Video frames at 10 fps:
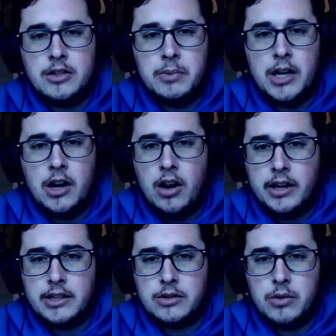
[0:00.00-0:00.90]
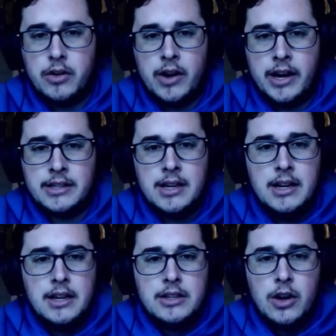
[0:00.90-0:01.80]
to be honest with you guys.
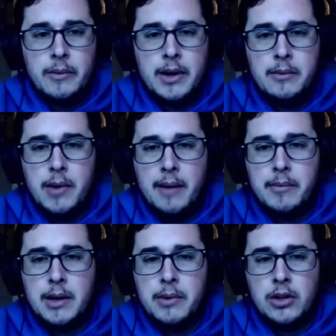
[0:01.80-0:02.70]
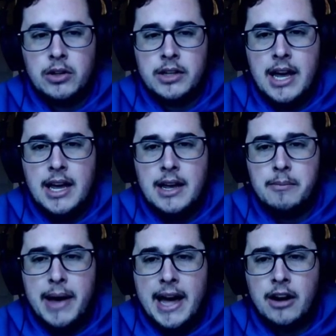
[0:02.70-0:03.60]
So I'm gonna build a
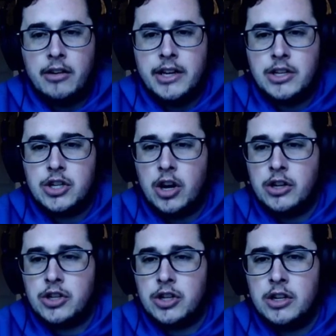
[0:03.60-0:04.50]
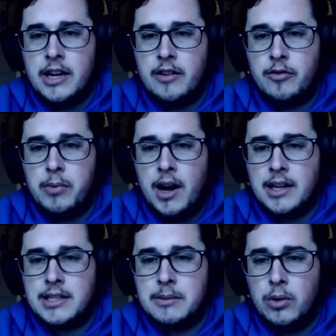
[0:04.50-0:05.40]
battery charger if
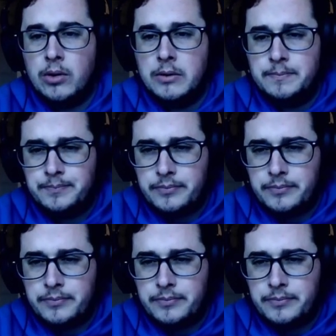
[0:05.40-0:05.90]
possible,